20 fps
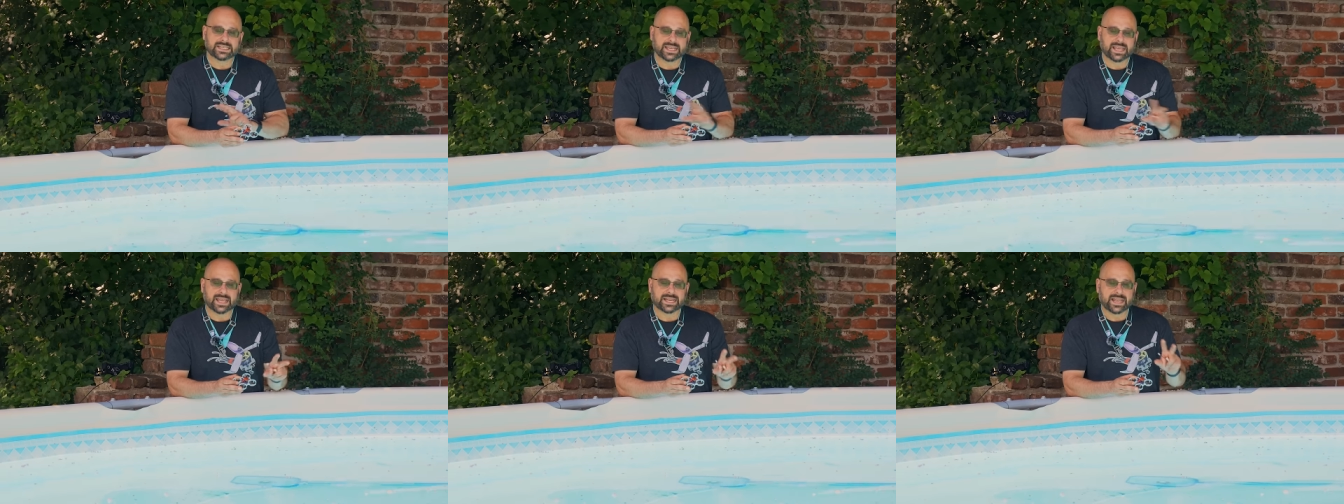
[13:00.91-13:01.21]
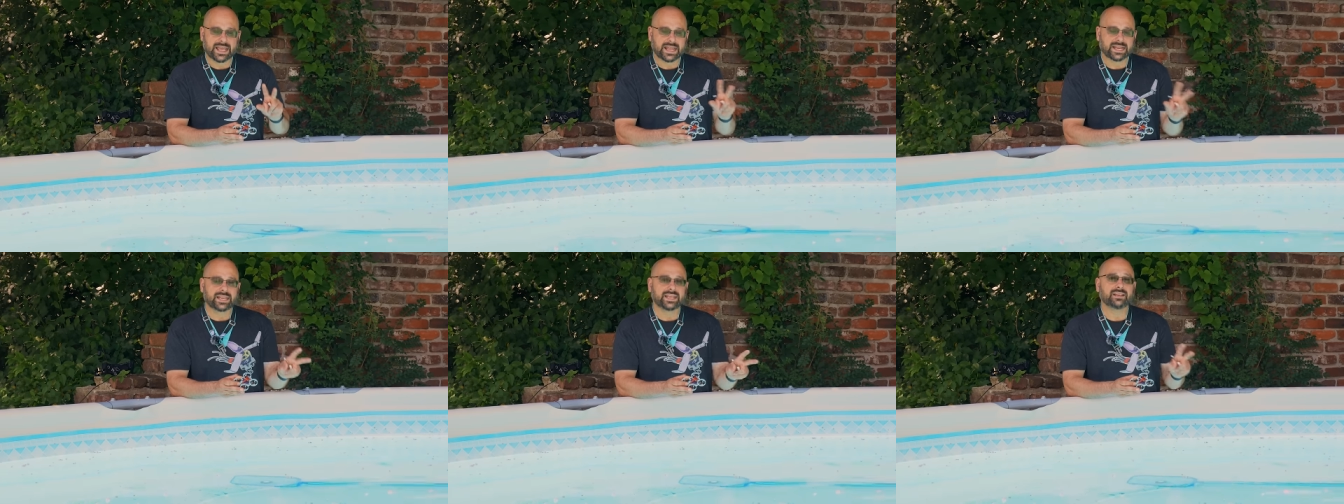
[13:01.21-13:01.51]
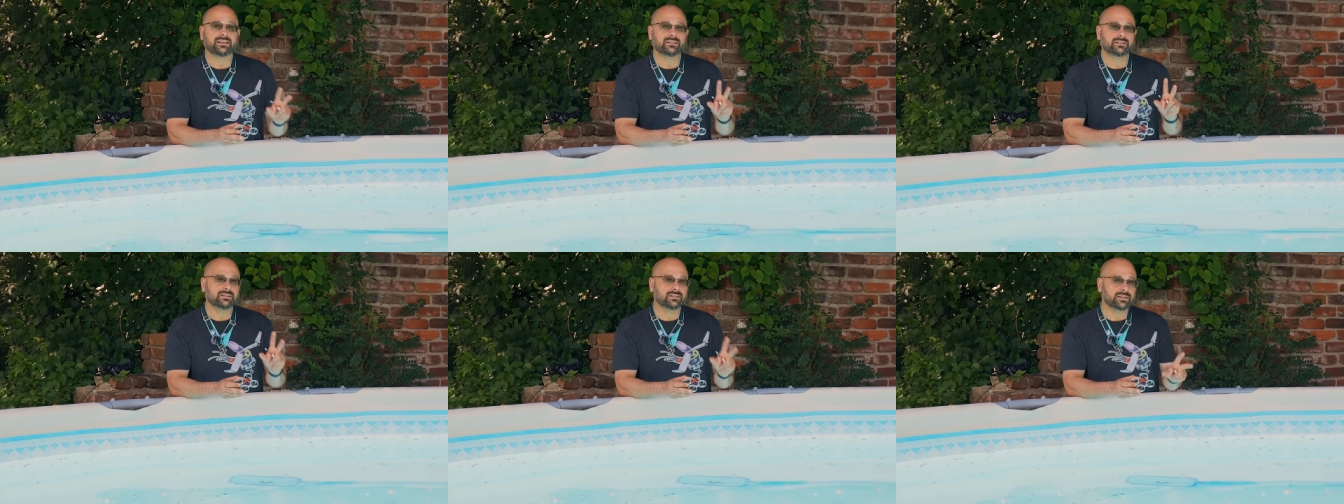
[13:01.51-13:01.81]
to get
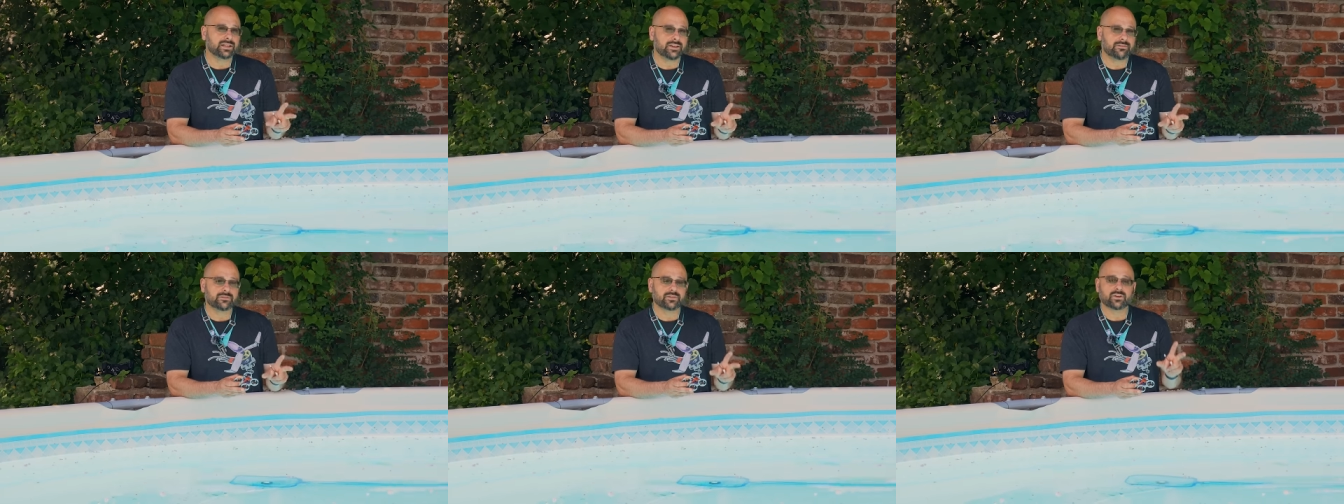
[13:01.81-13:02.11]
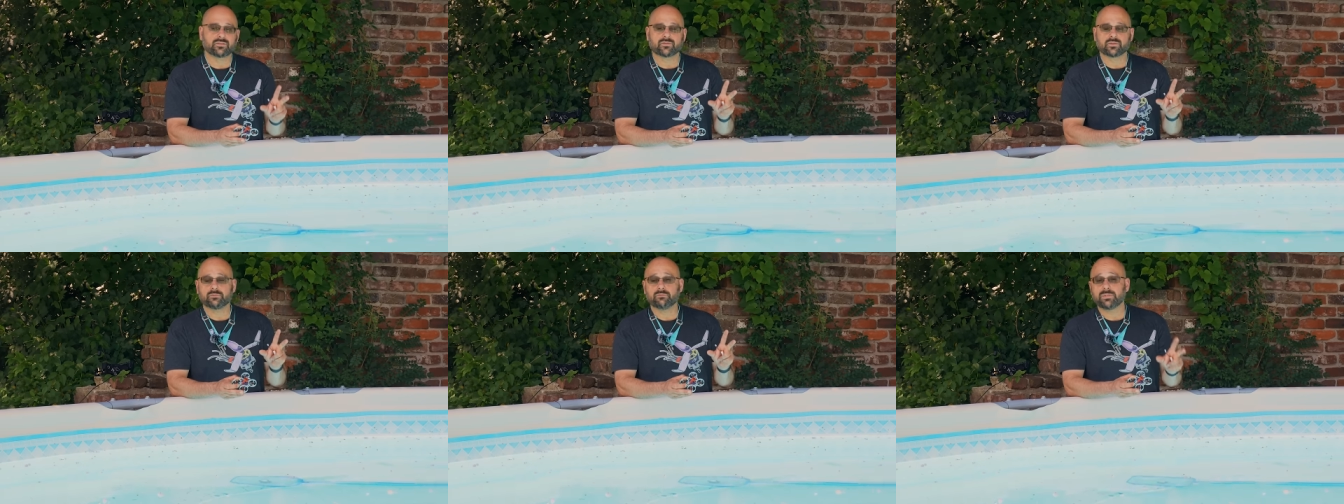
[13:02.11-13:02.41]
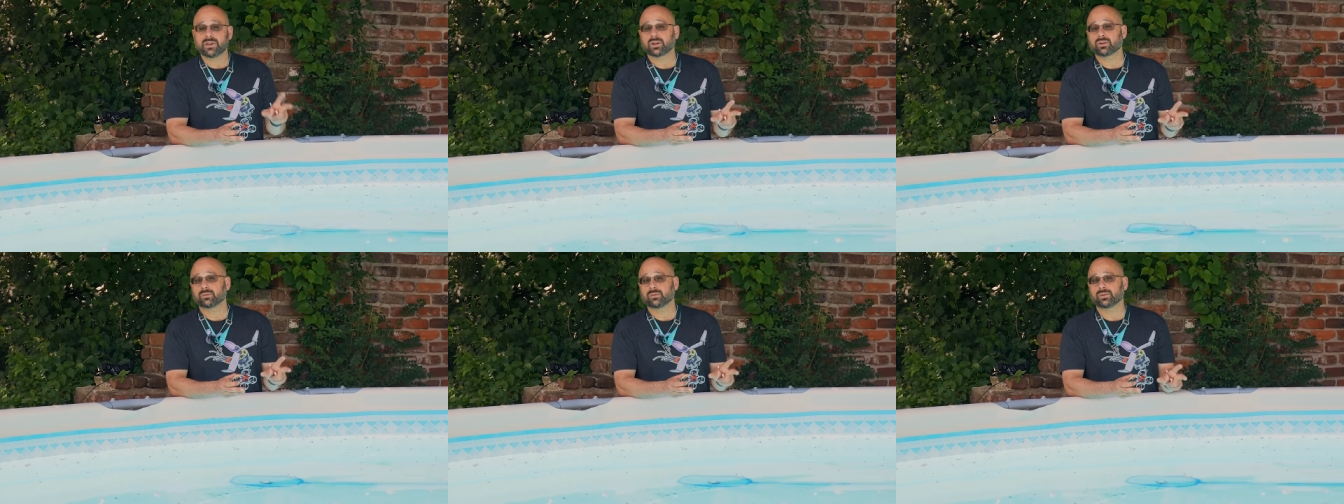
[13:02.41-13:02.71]
any leftover
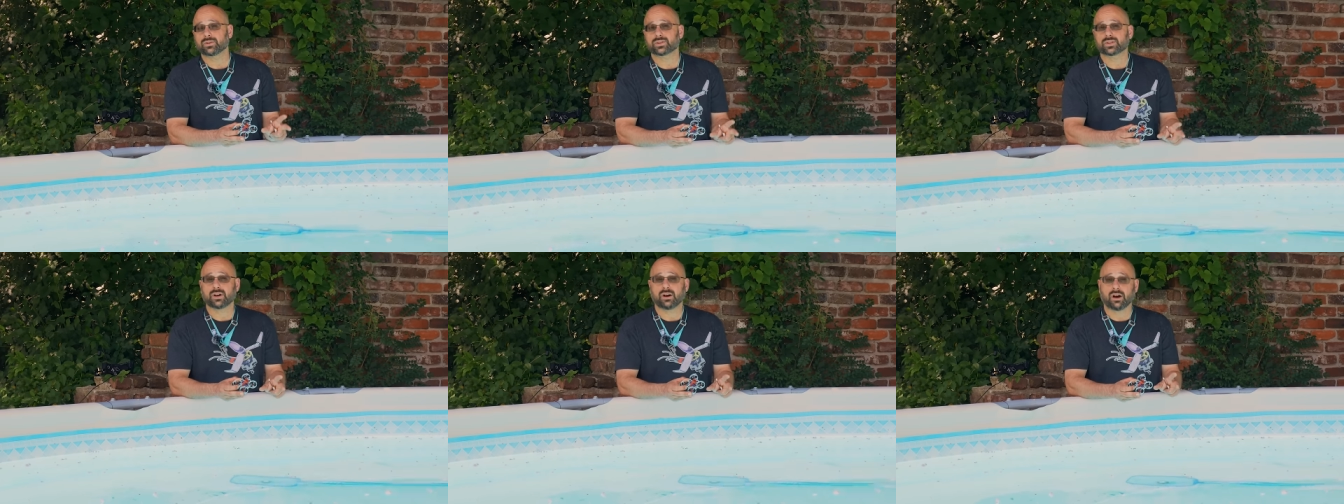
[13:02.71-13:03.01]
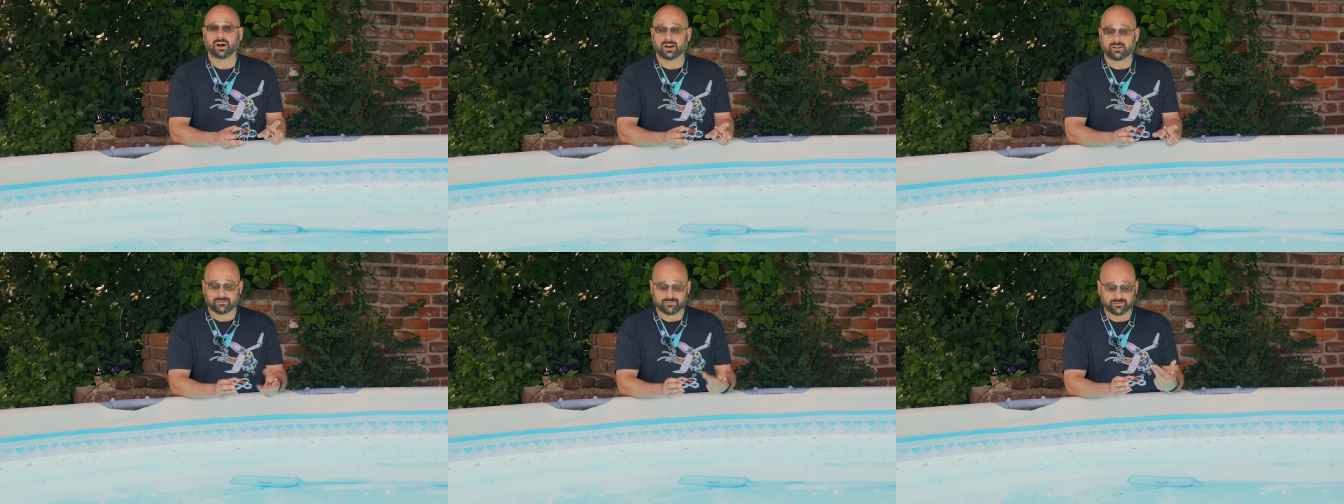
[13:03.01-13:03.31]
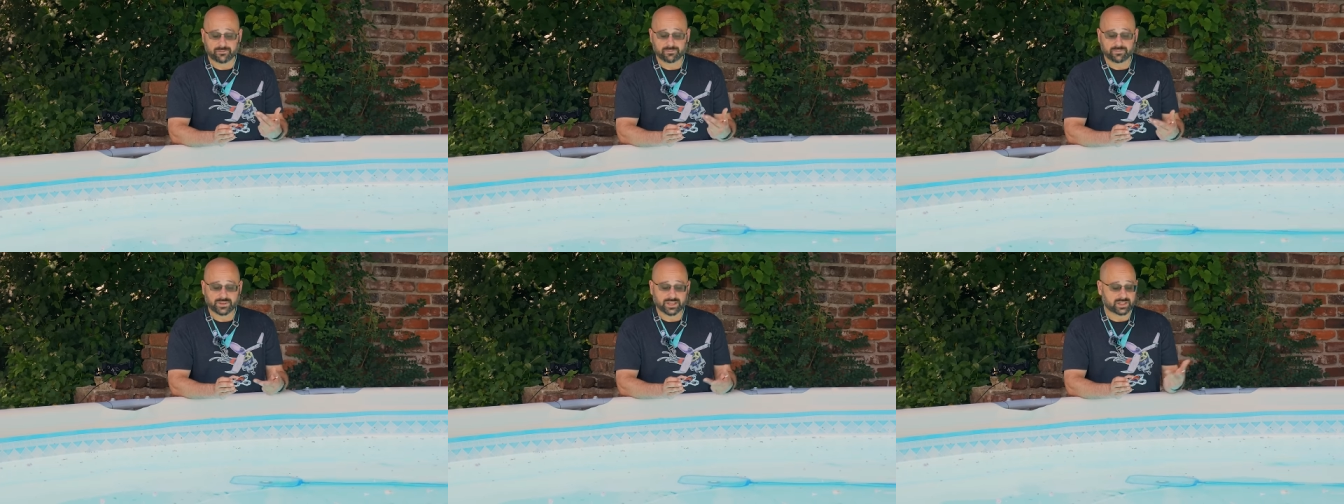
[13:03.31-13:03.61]
minerals off.